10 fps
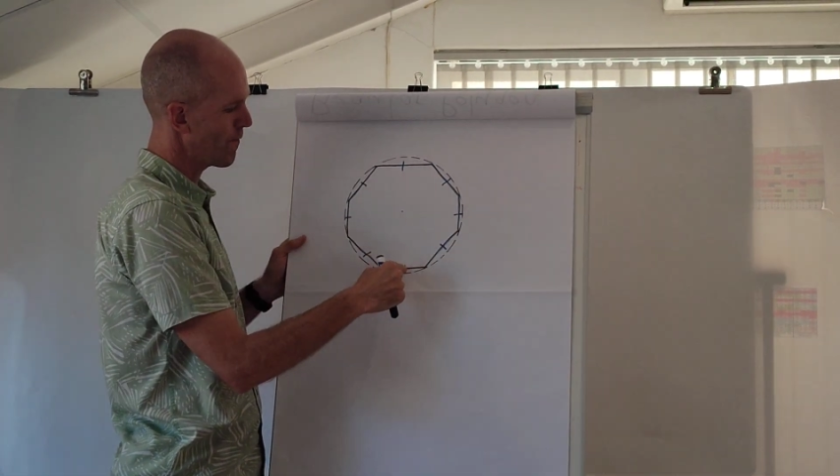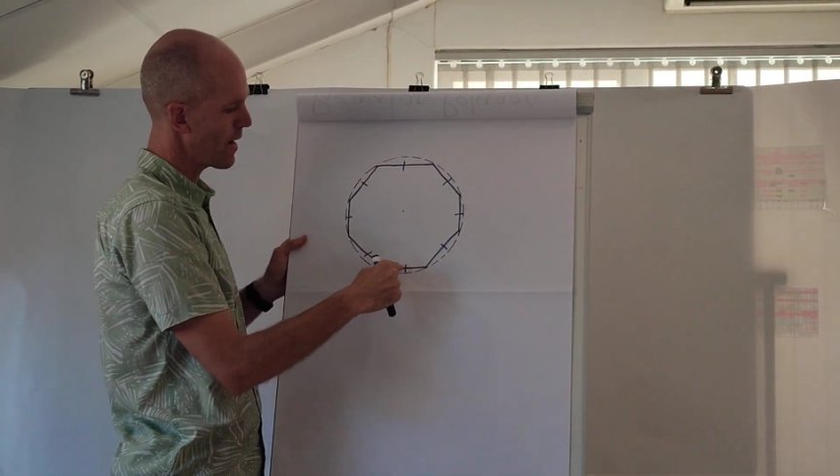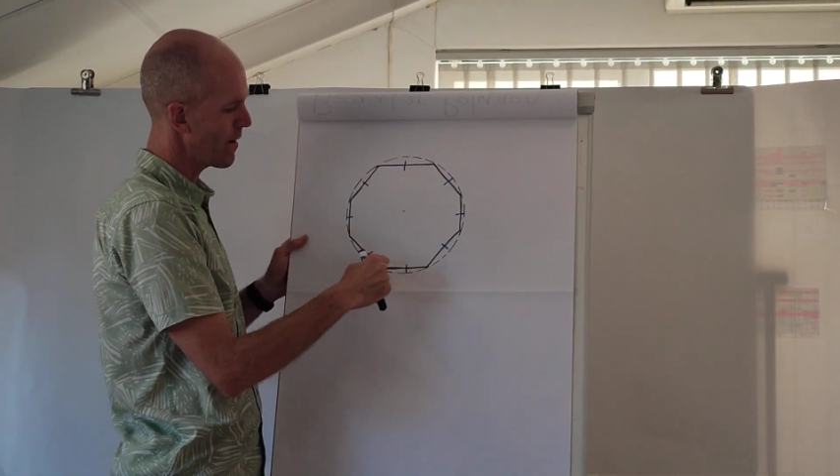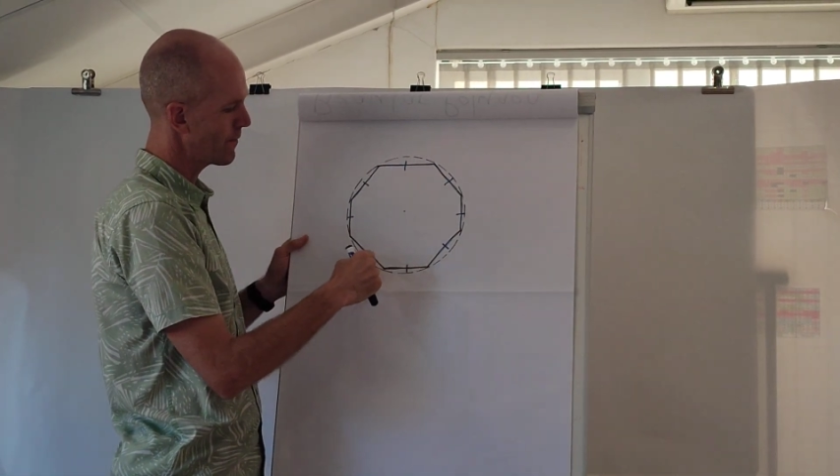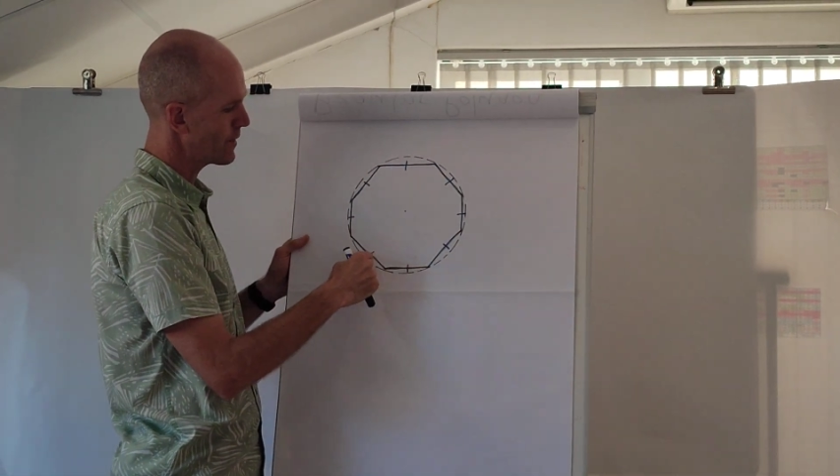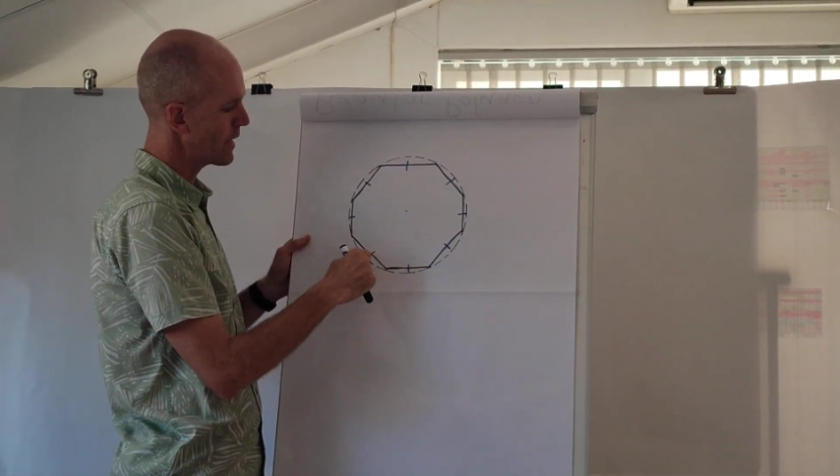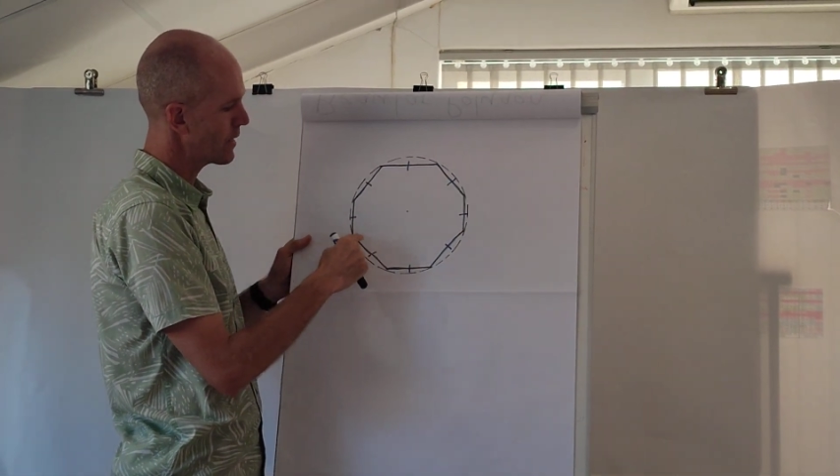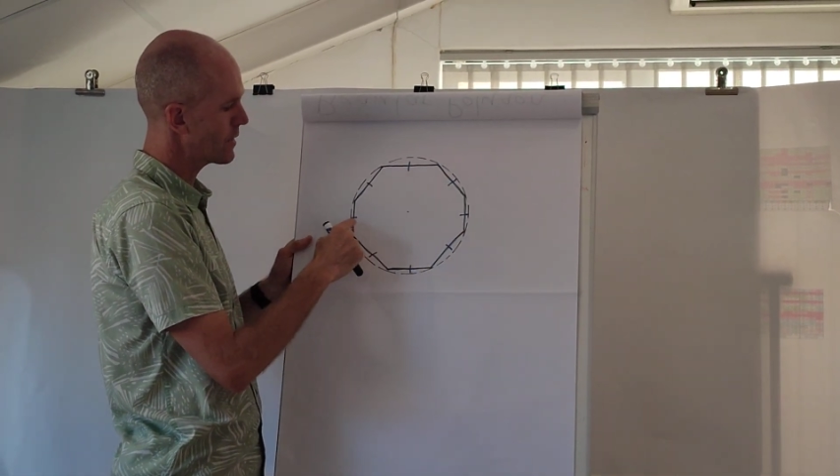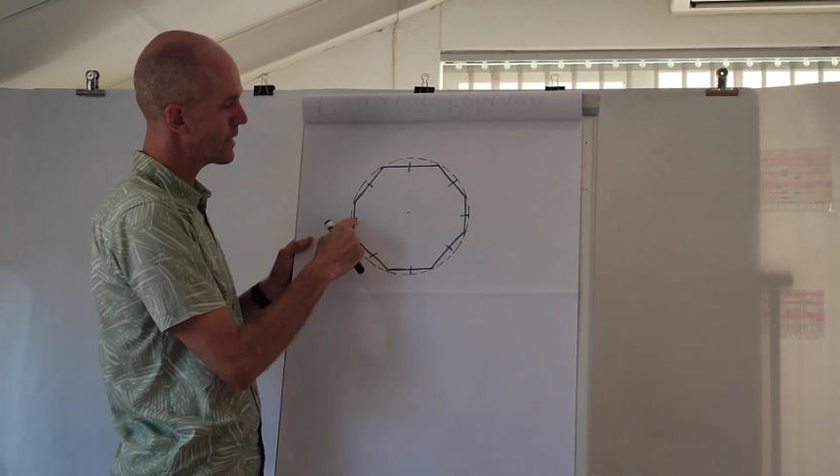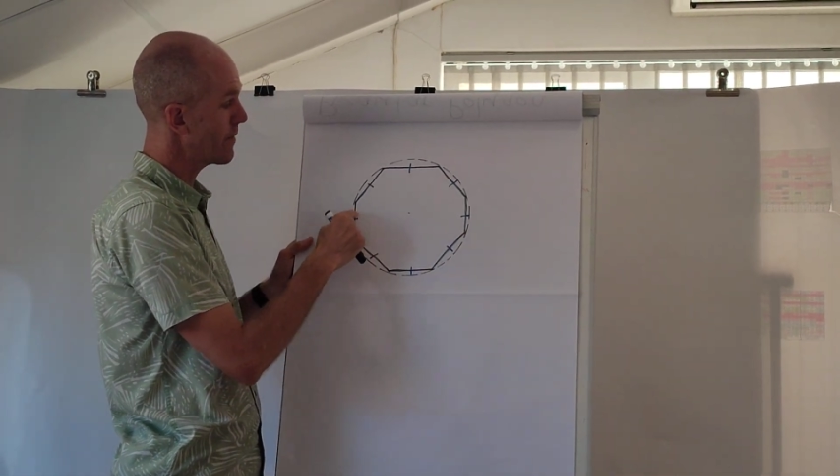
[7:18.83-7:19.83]
5,
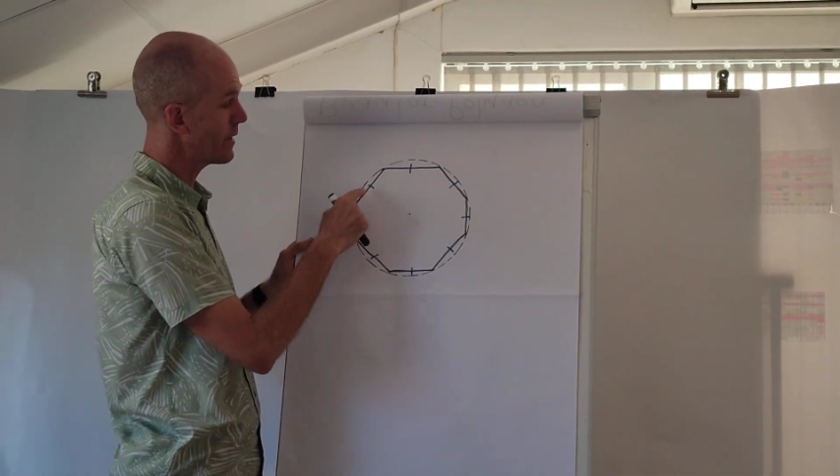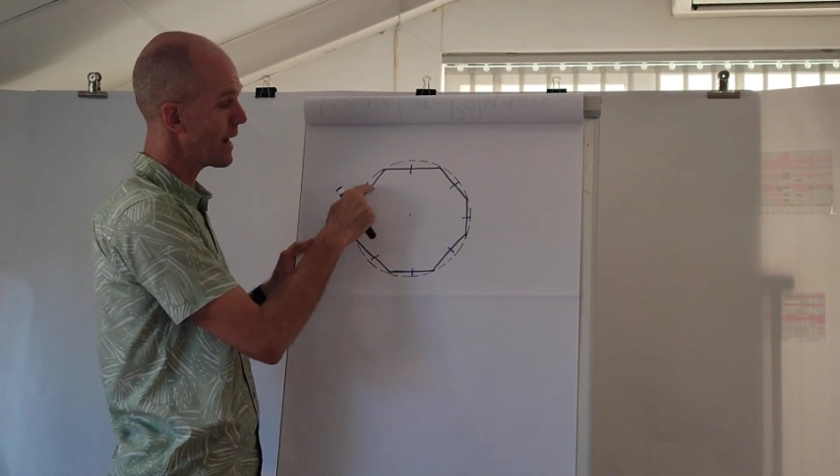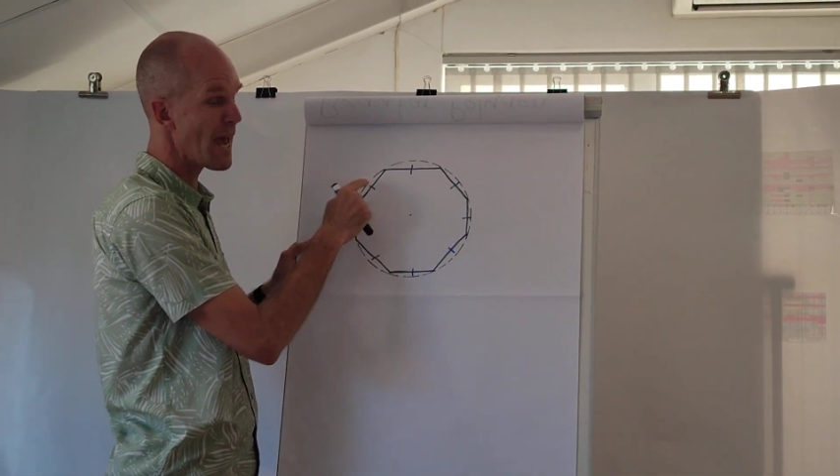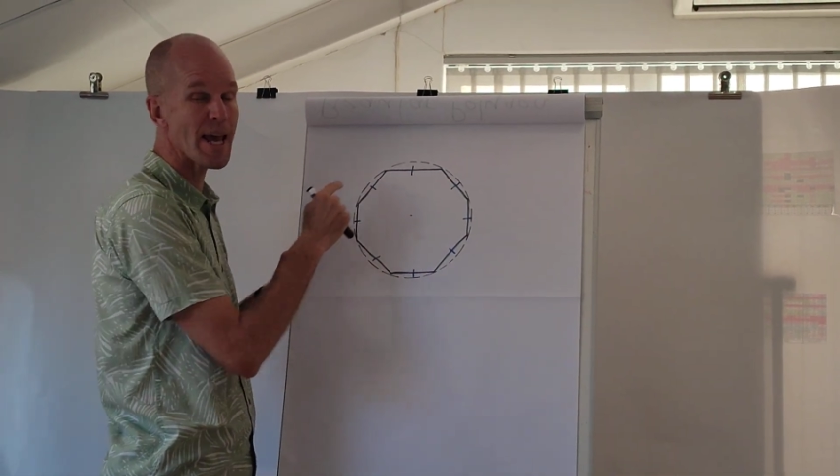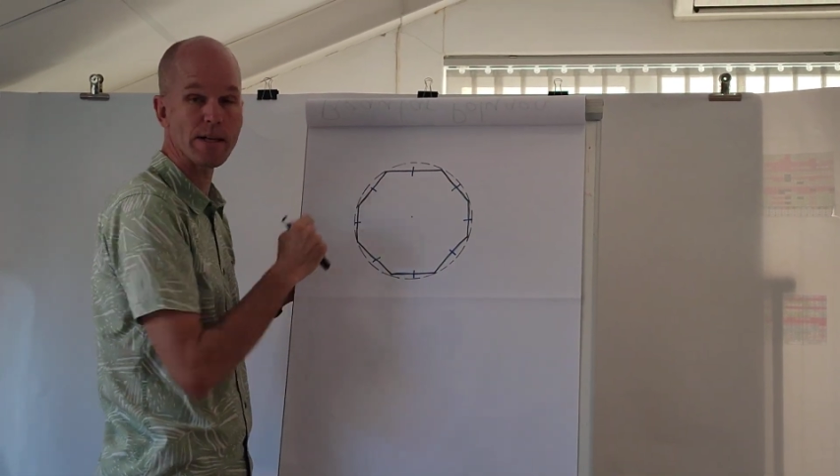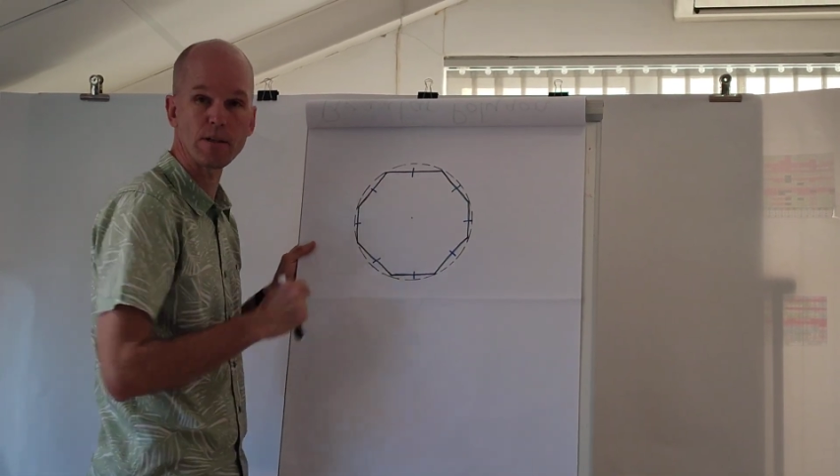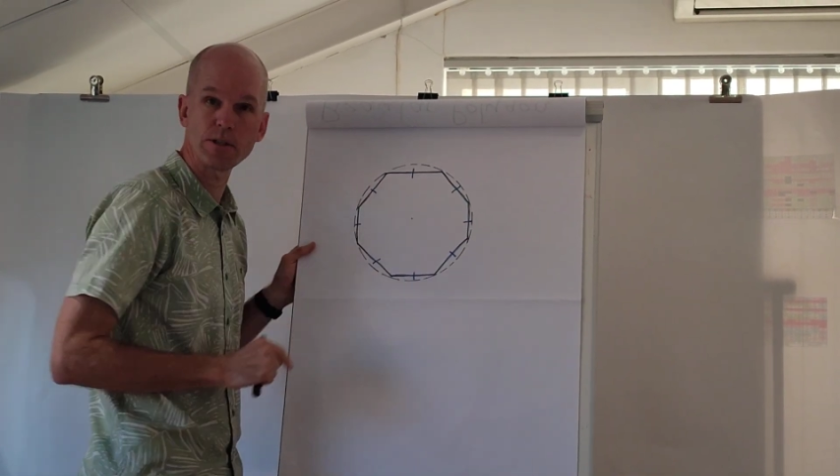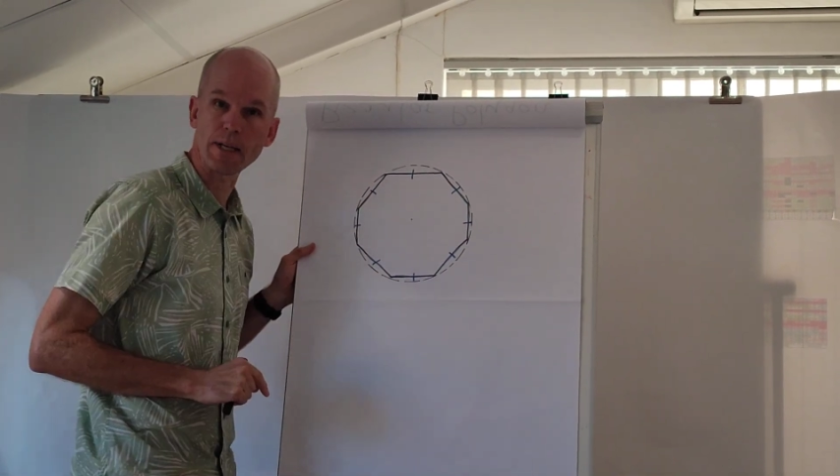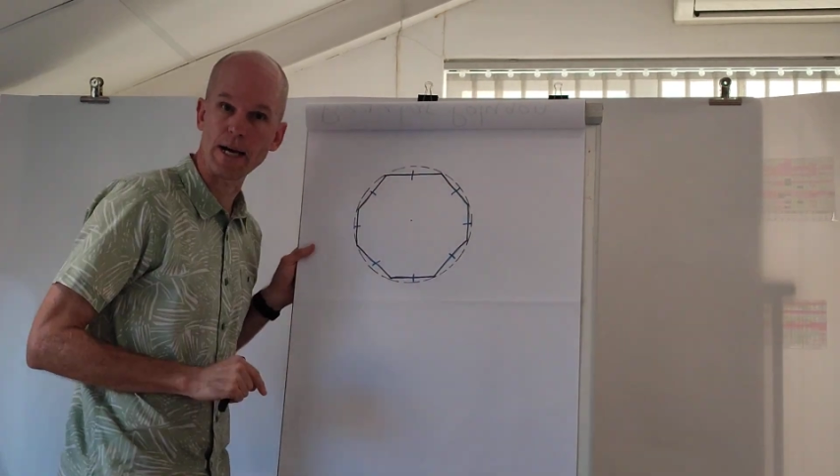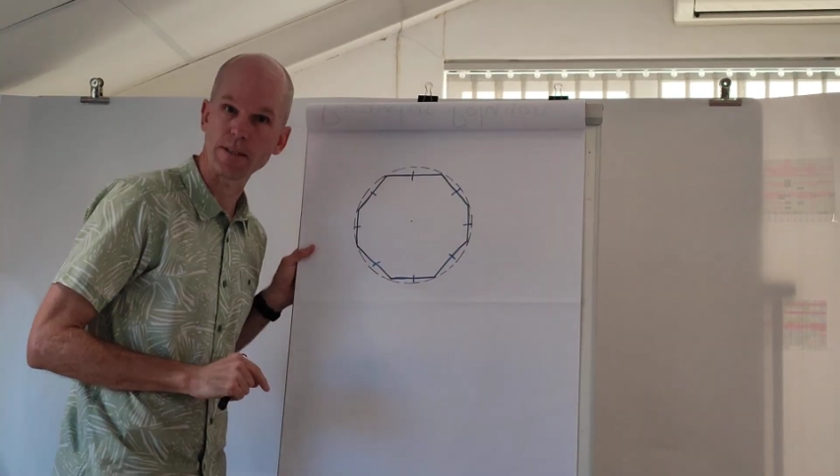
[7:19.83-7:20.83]
6, 7, 8
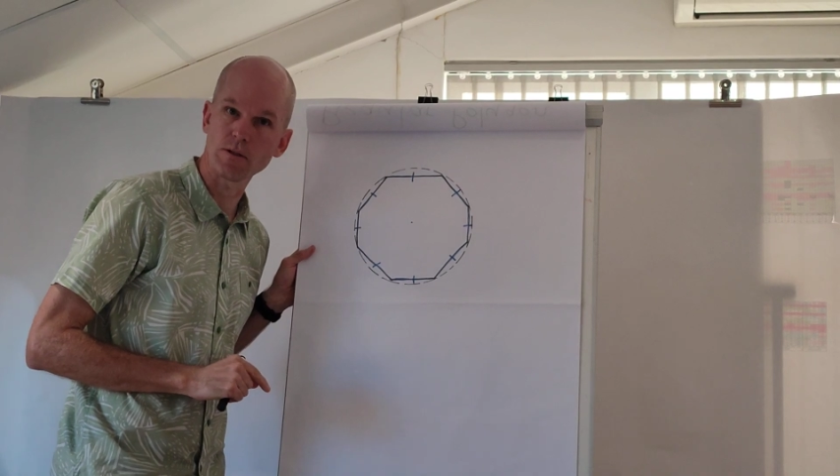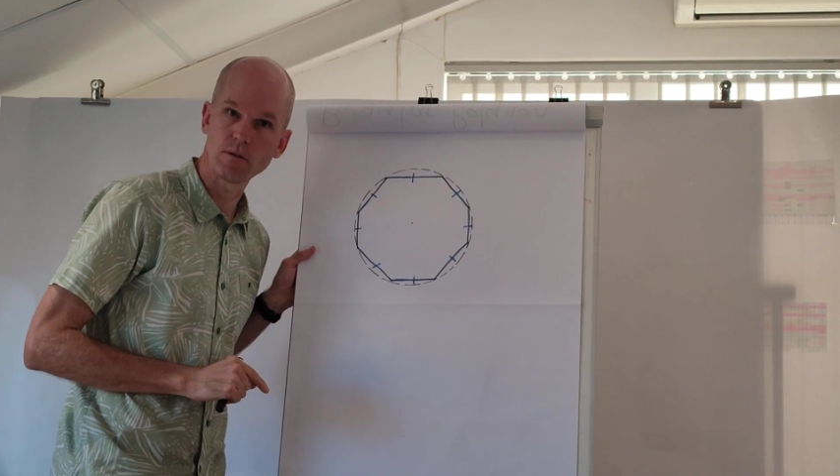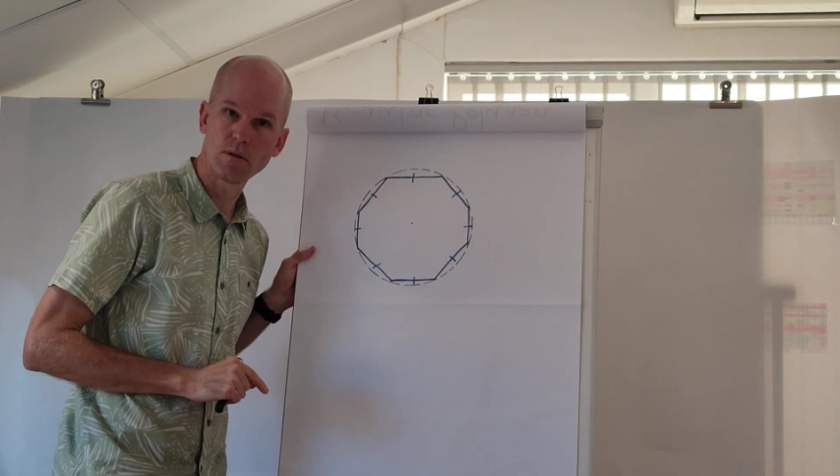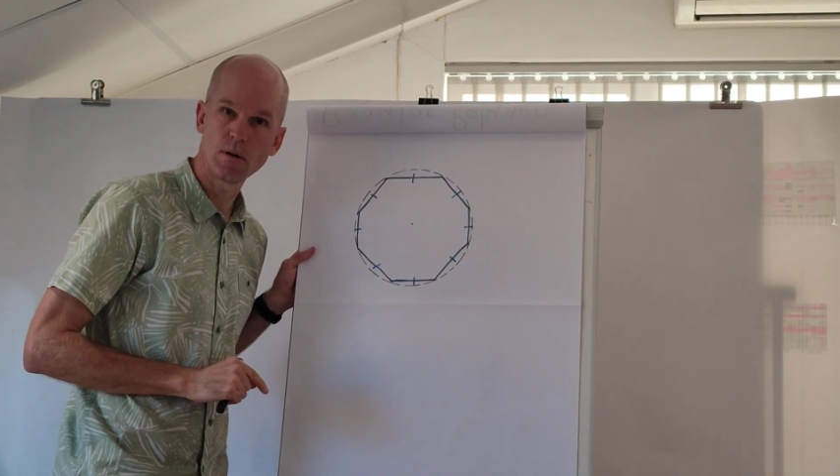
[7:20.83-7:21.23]
sides.